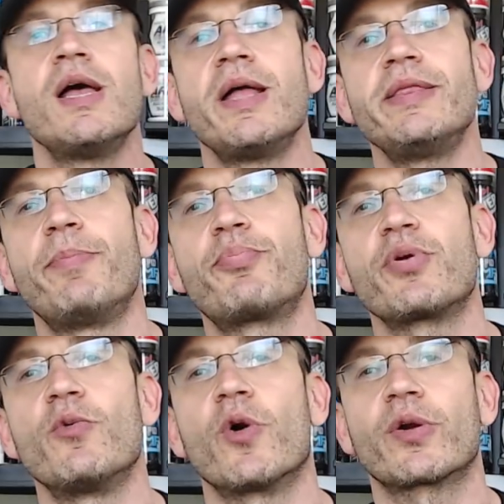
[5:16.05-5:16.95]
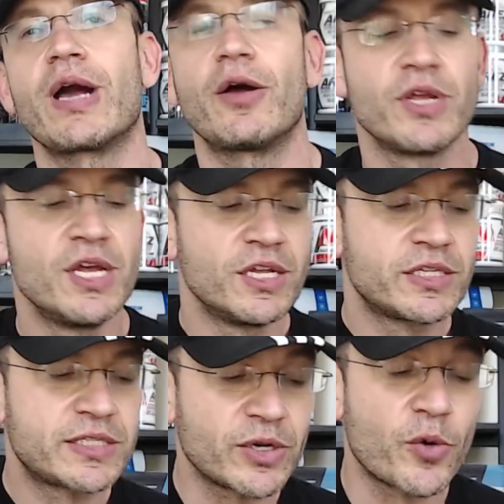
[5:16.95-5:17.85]
the pre-workout.
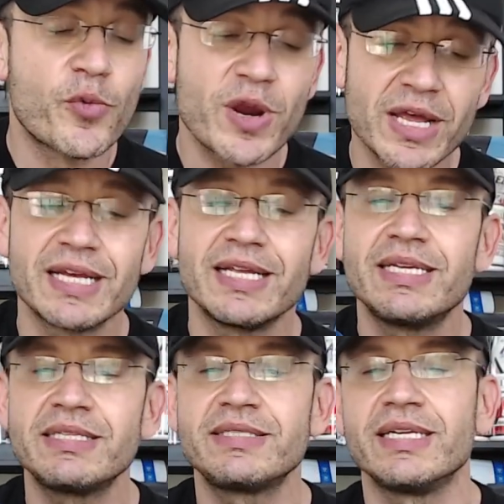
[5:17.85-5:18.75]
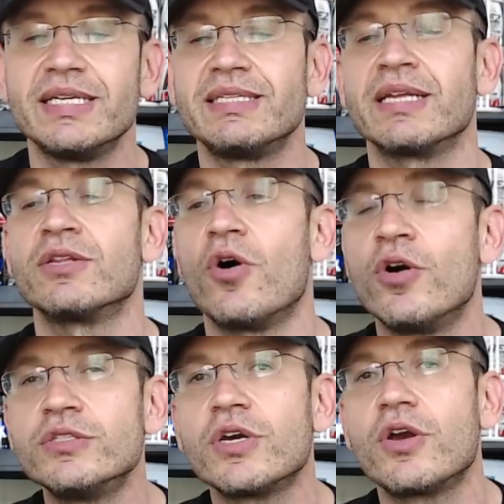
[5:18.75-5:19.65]
So really, this is an
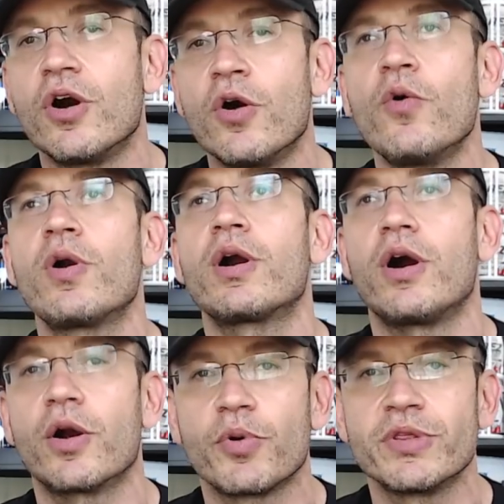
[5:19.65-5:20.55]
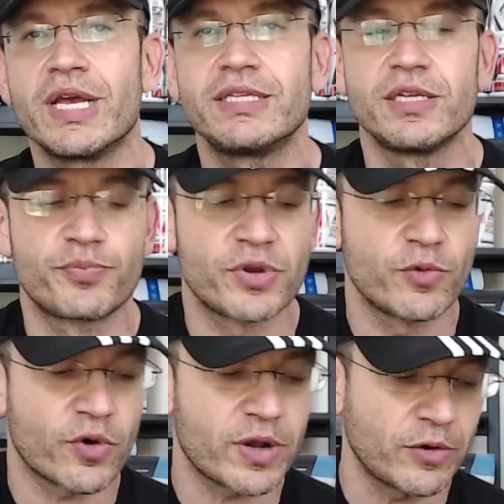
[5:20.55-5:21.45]
on-the-go carbonated
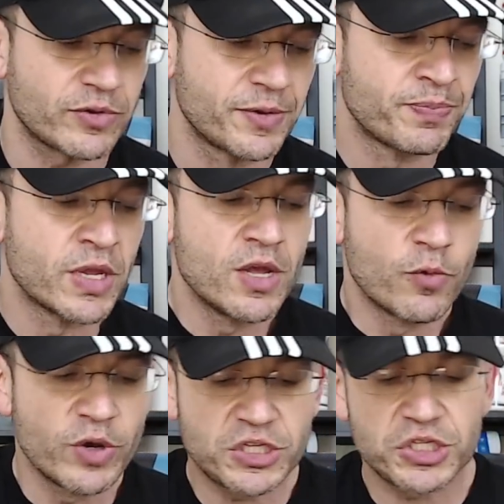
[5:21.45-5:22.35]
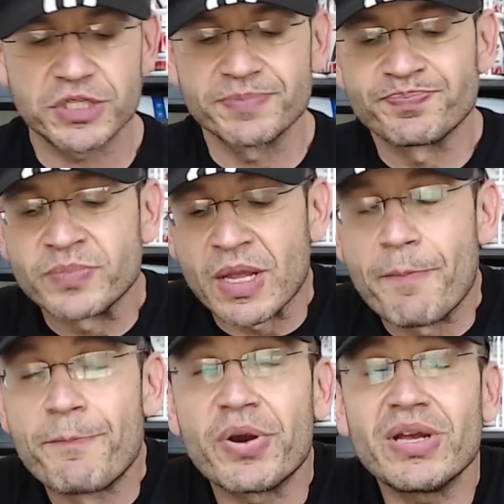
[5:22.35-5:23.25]
pre-workout, which
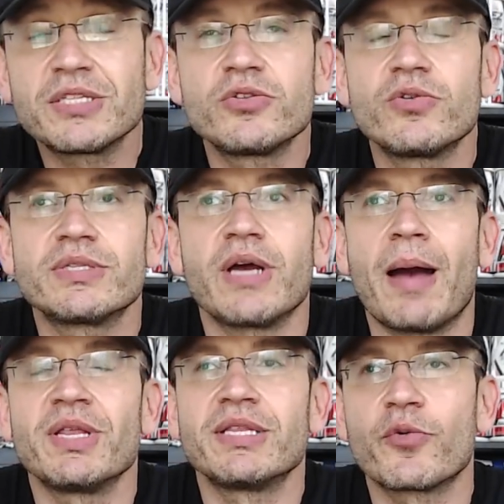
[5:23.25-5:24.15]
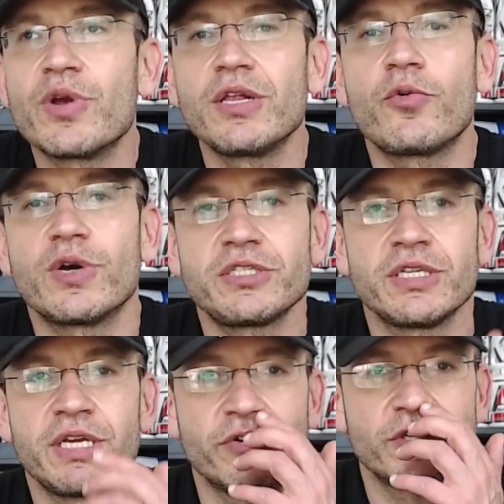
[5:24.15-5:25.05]
brings to, I mean, the real question
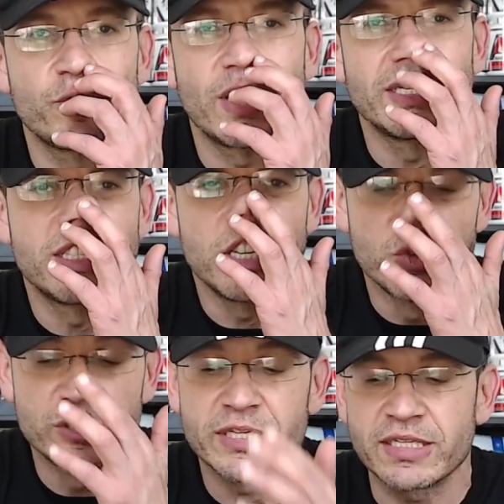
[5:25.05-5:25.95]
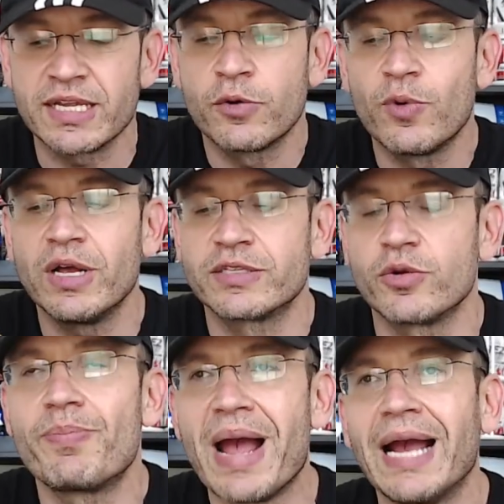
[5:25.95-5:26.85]
here is, what is the use case? Like what, so
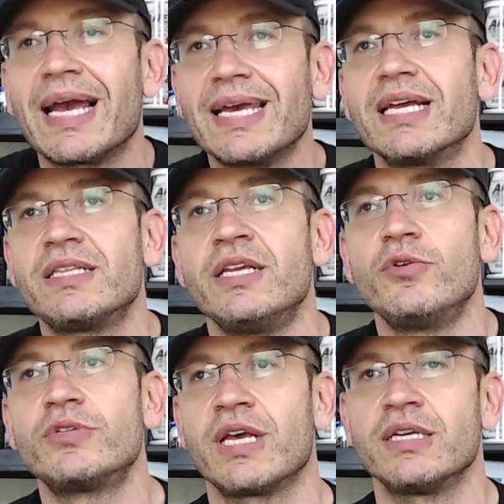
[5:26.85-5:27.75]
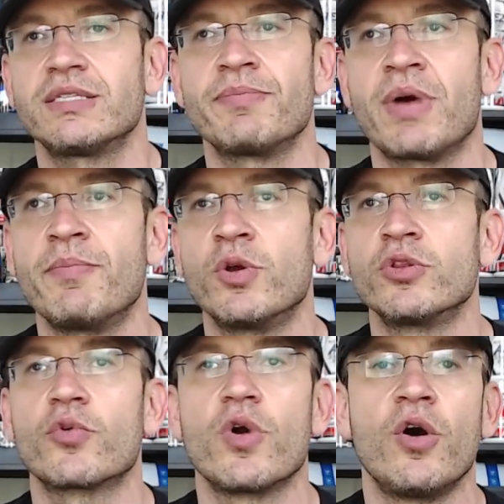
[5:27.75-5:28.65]
bang, I get the use case. I'm on
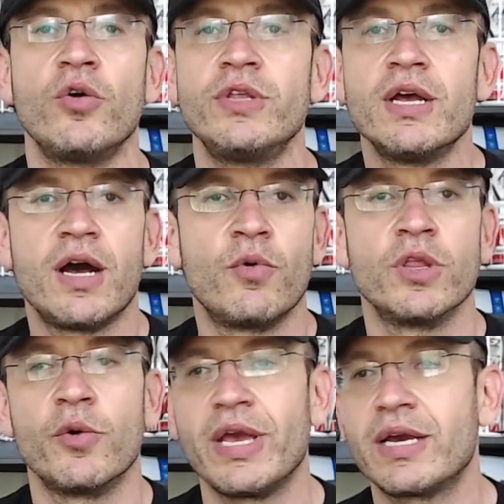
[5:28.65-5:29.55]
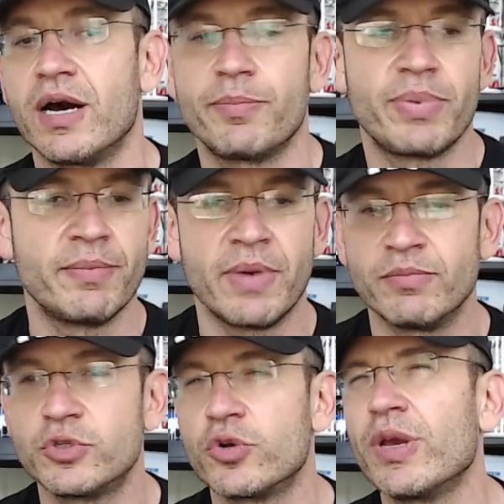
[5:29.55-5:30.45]
the road, I want to wake up.
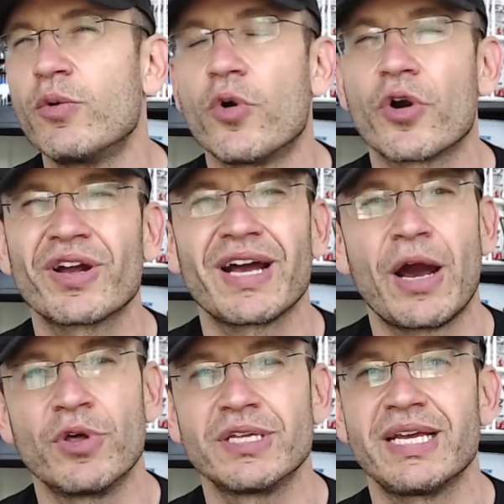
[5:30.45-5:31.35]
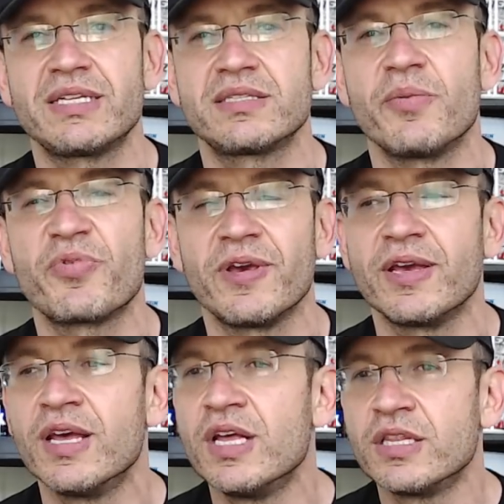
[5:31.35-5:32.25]
I'm during work, I want to take
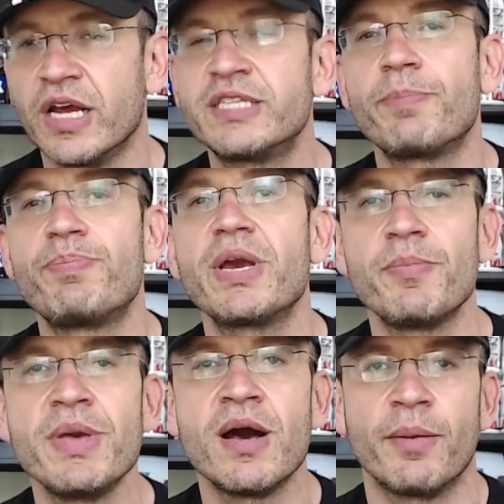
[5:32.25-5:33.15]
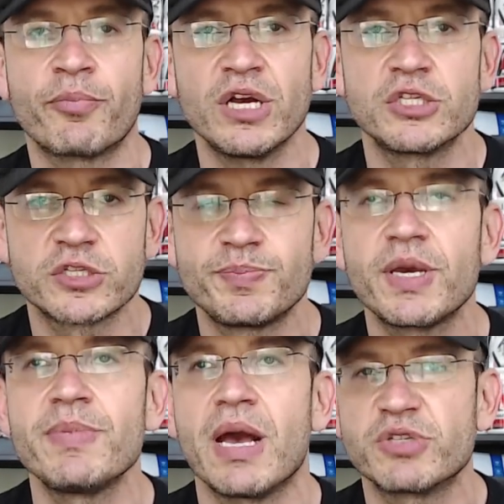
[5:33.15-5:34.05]
something. It's a pick me up, right? Just pick
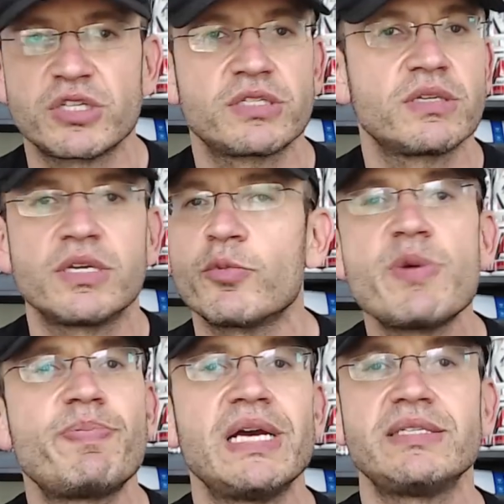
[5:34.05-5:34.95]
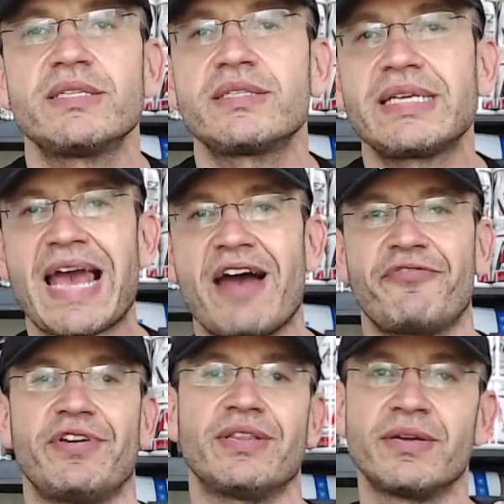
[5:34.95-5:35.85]
me up, just replaces
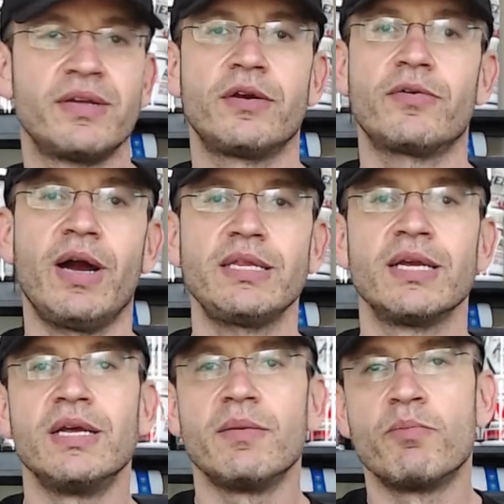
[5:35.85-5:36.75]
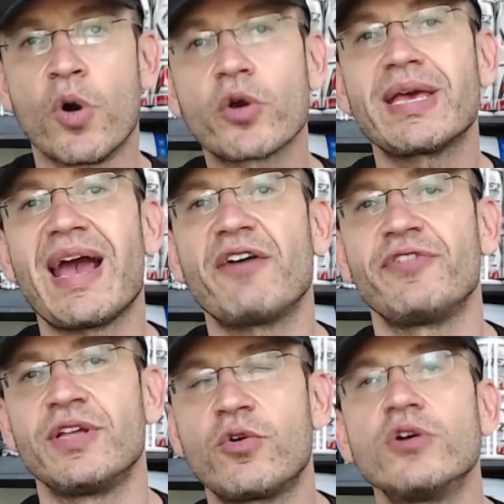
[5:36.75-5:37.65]
caffeine, right? More
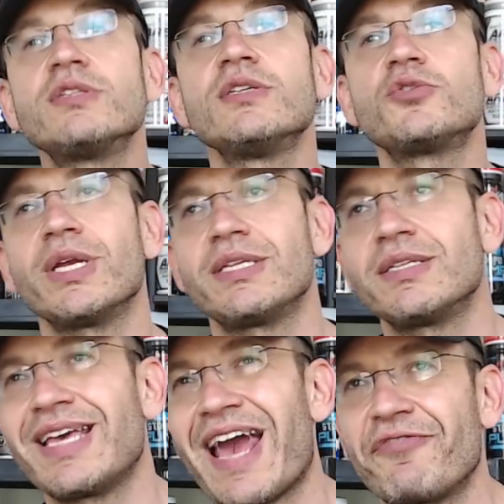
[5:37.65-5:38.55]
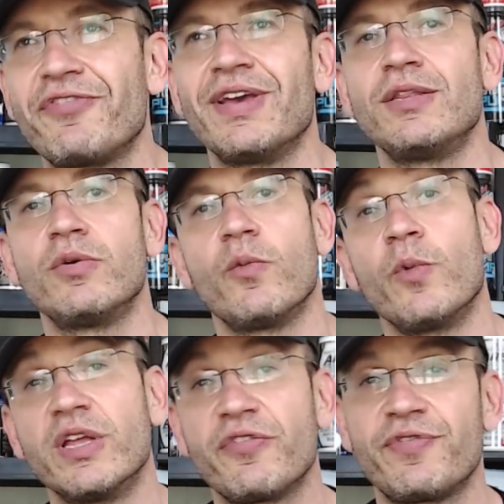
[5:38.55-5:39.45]
caffeine, concentrated caffeine
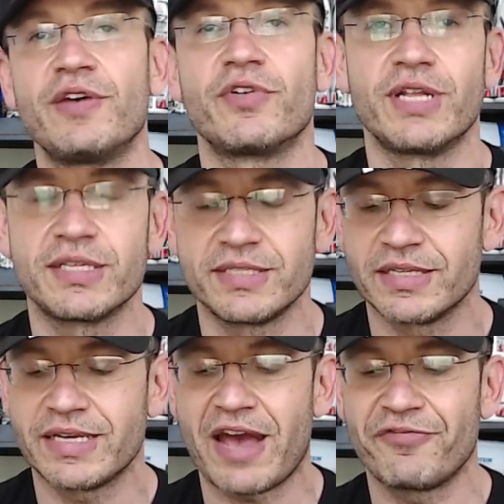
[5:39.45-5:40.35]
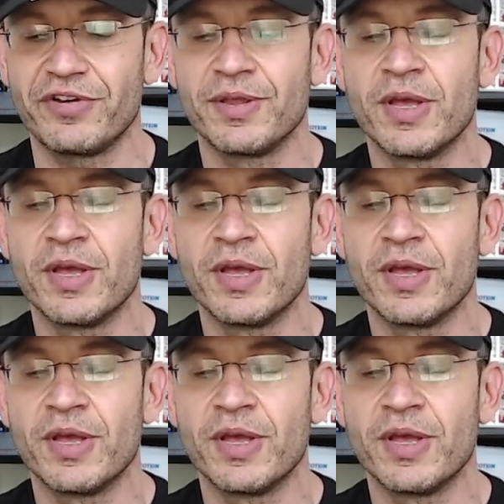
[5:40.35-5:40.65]
with a flavor that's not caffeine.